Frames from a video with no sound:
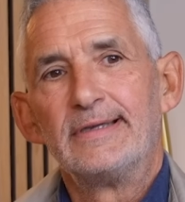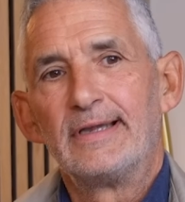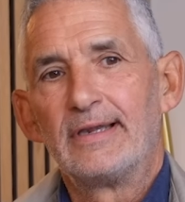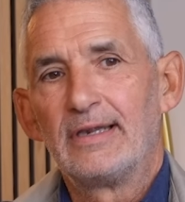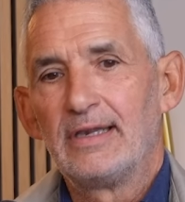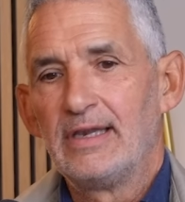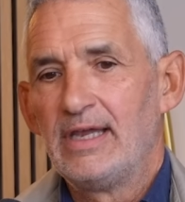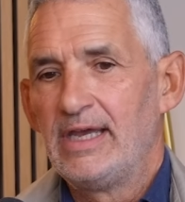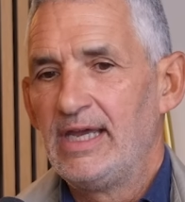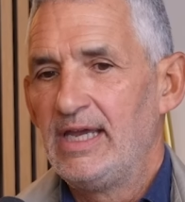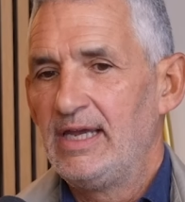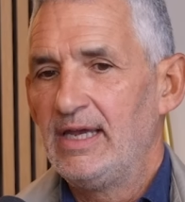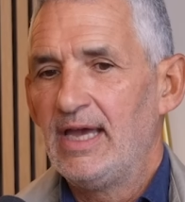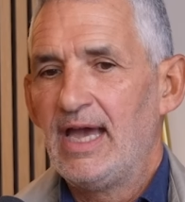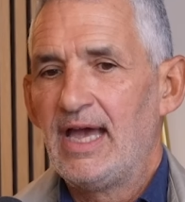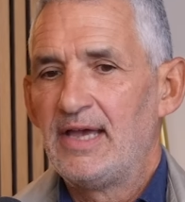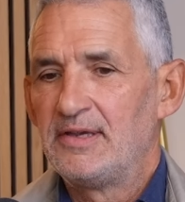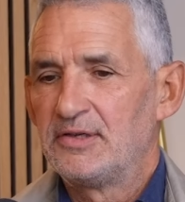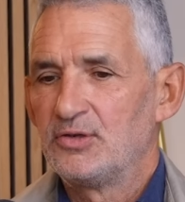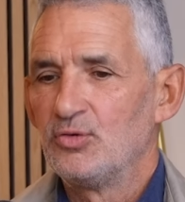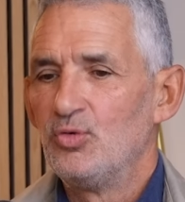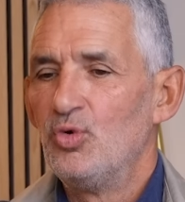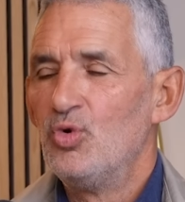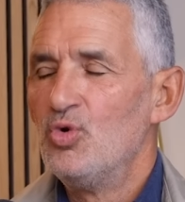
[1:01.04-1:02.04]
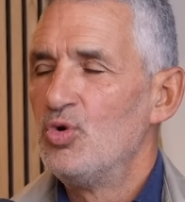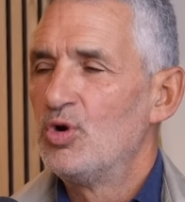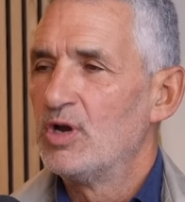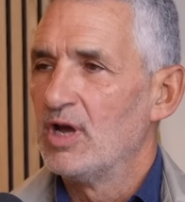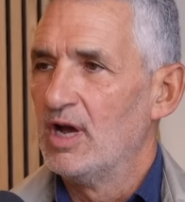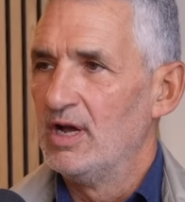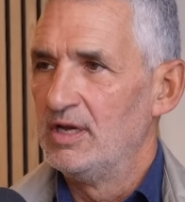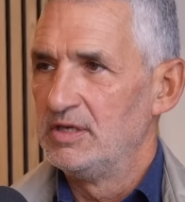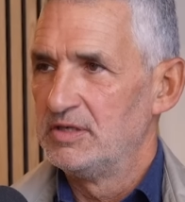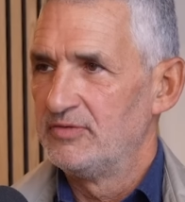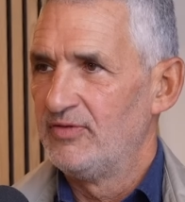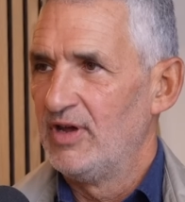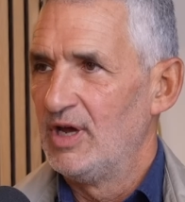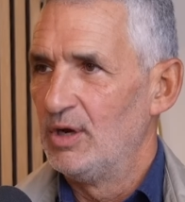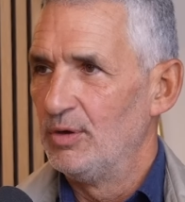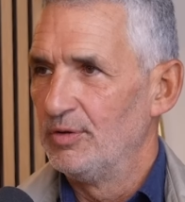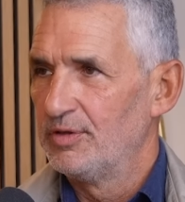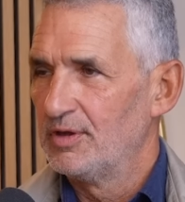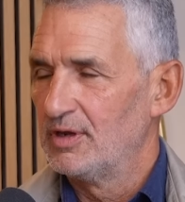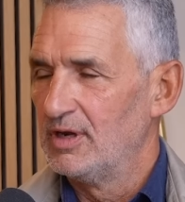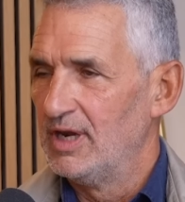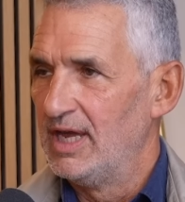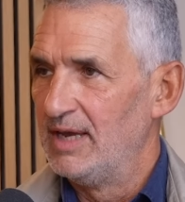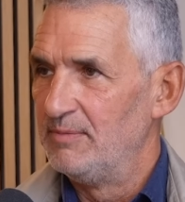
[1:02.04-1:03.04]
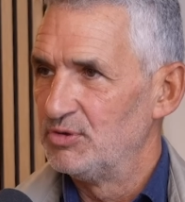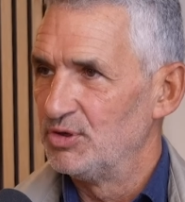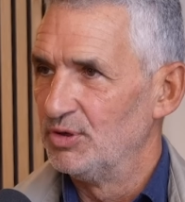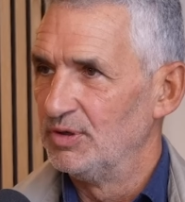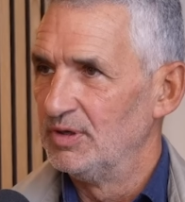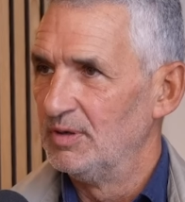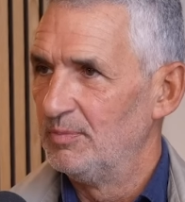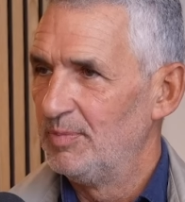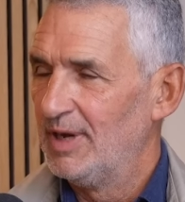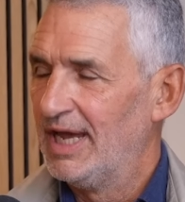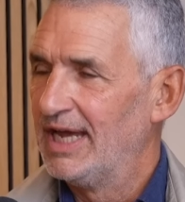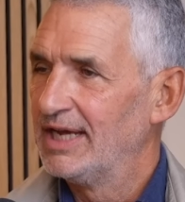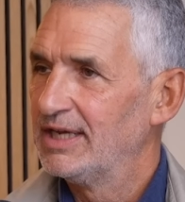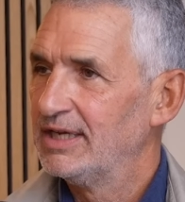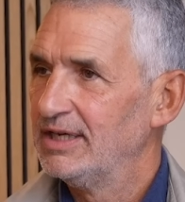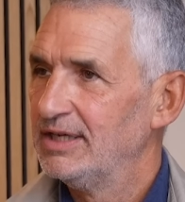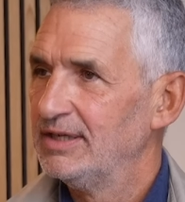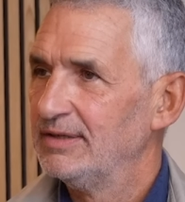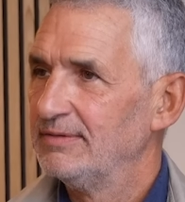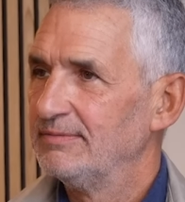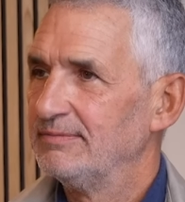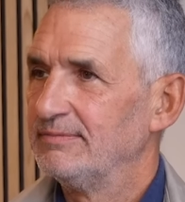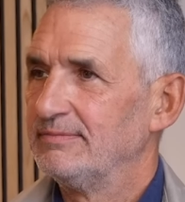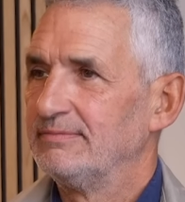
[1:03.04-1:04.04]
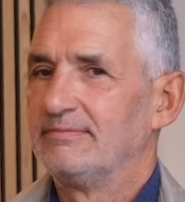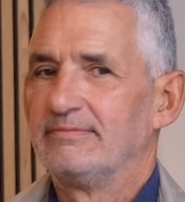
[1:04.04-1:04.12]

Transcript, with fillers: clay has all kinds of health claims on the packet,